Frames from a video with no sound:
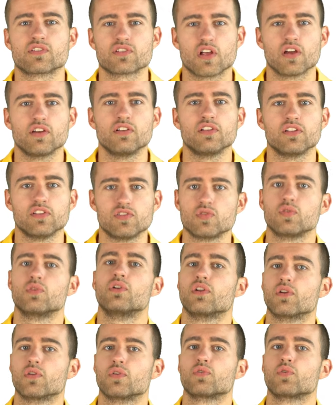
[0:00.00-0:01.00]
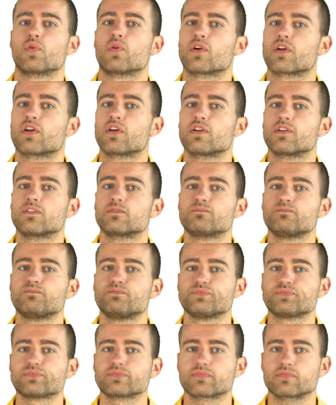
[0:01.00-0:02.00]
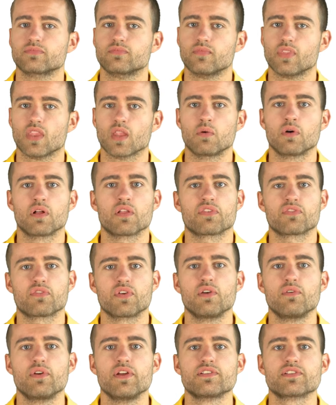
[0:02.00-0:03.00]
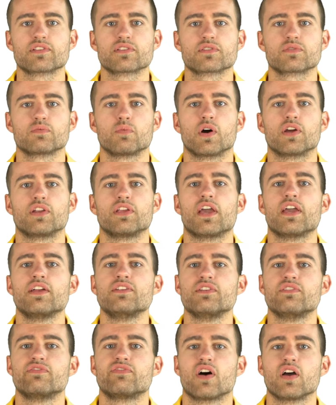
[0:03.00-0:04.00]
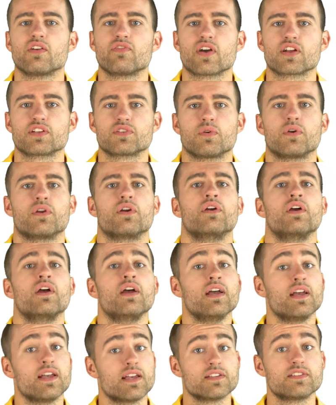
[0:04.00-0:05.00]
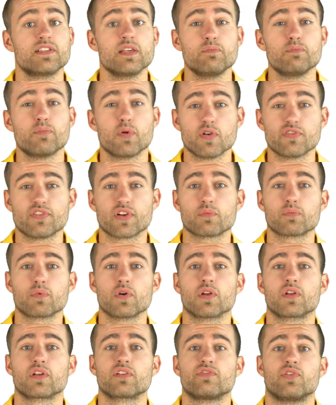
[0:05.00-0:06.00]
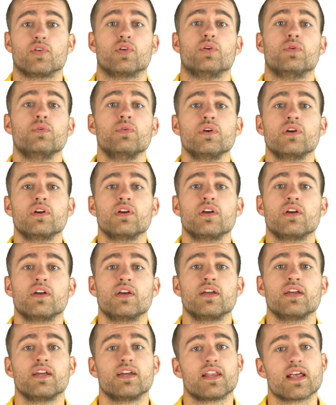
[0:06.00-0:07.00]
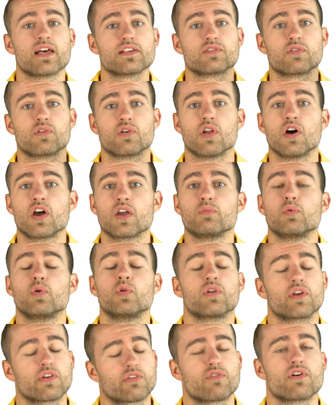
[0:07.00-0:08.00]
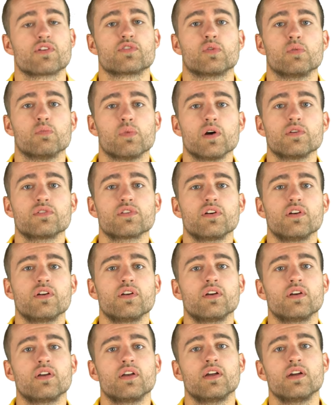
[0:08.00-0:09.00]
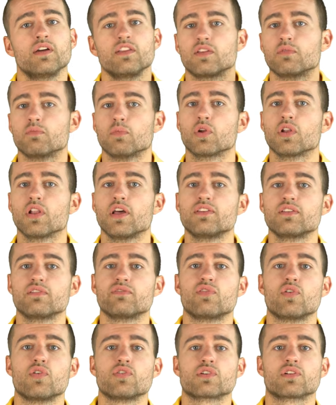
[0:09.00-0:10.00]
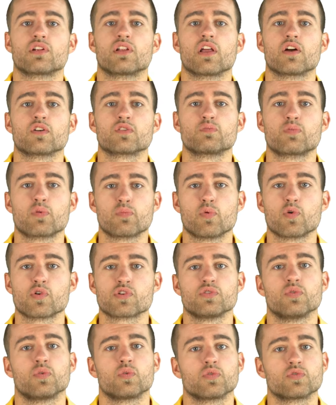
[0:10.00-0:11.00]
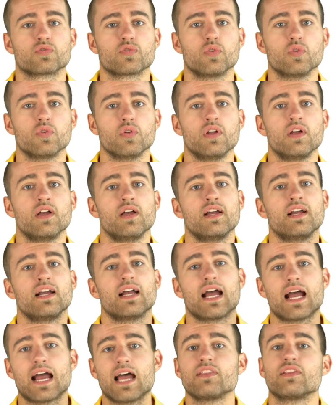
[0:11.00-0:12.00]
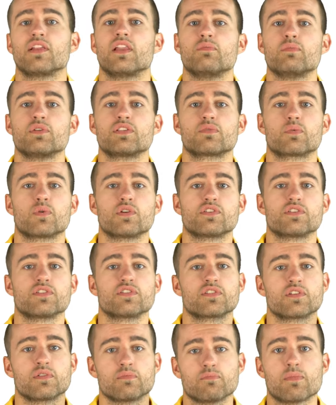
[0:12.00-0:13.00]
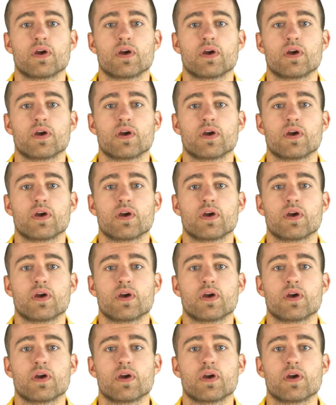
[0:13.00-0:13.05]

slightly too little torque. Now, three reasons why the AG5 actuator is the perfect product for you. It has a reliable and gradual motor, the modulating version allows proportional control, and the limit switches,